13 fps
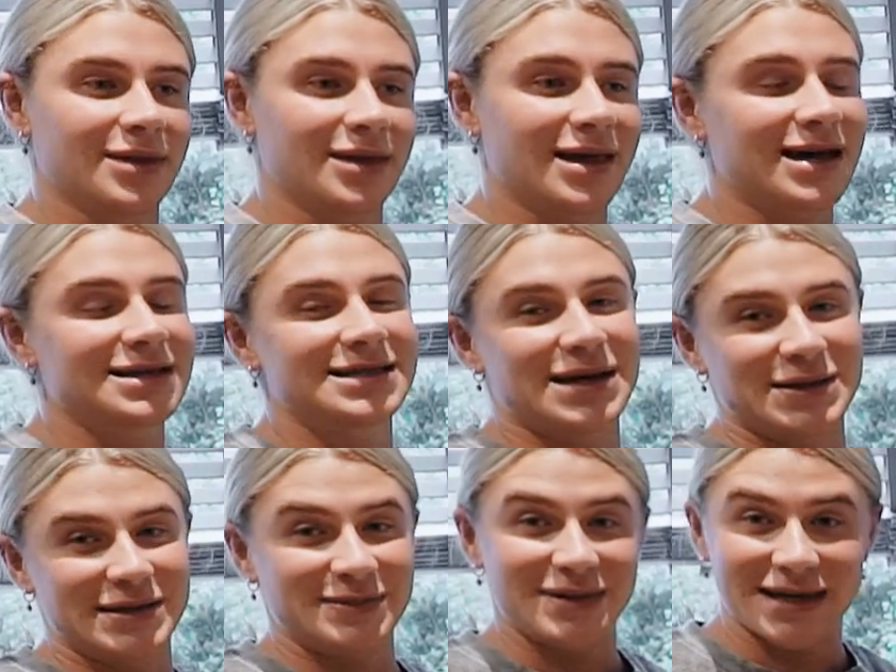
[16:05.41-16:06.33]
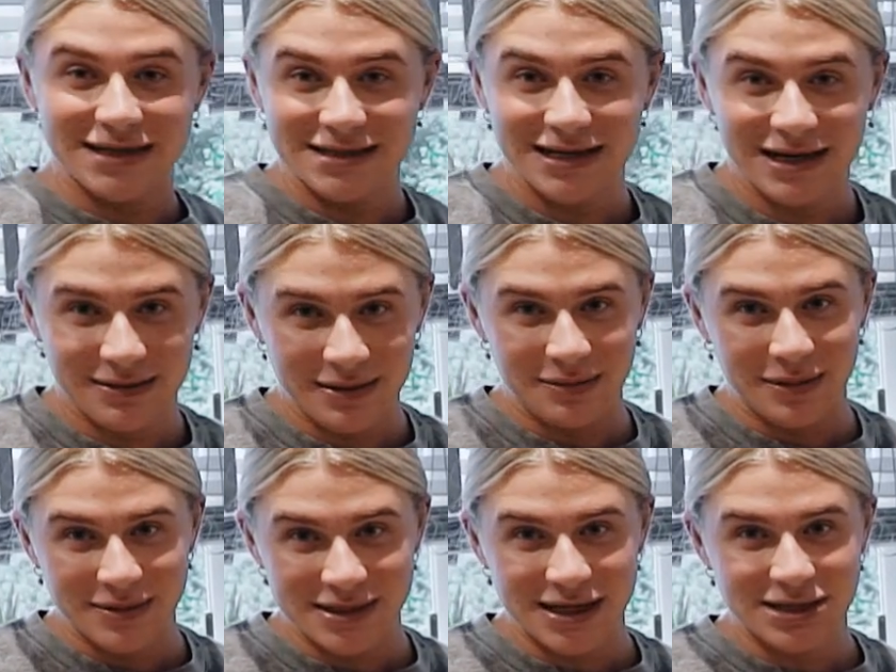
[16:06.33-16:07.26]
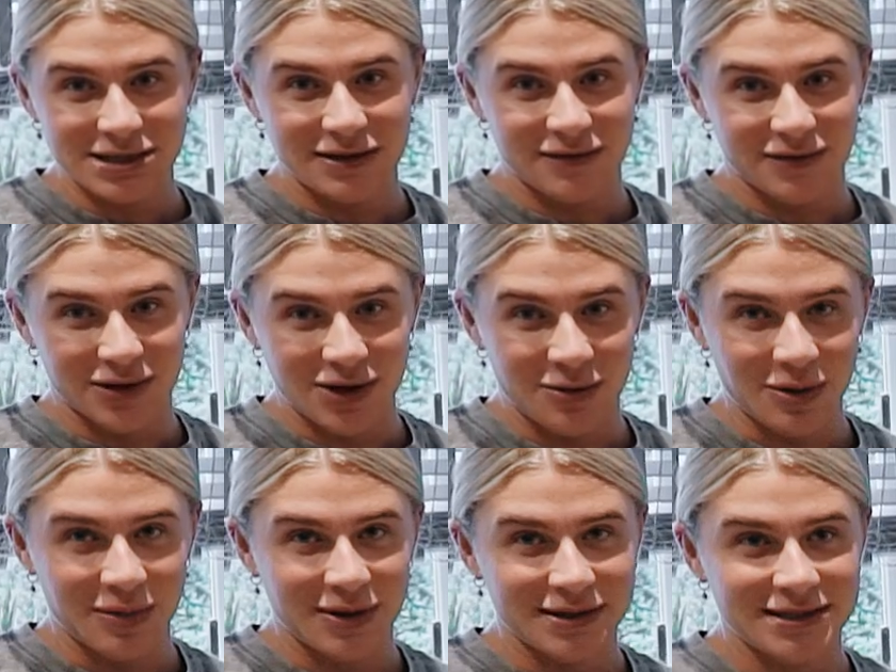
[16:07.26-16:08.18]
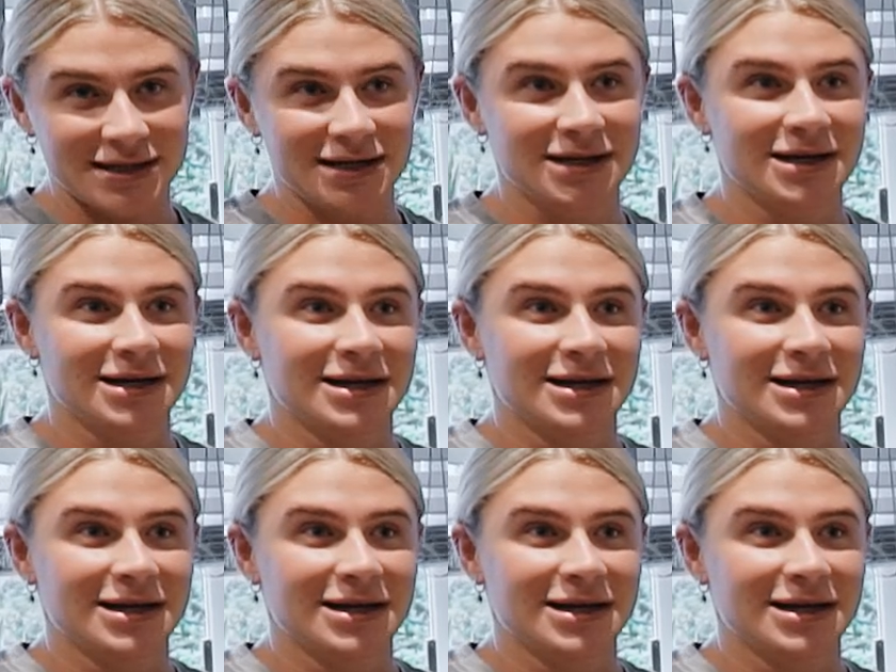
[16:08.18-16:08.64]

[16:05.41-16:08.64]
That sounds pathetic, maybe potentially for a normal person,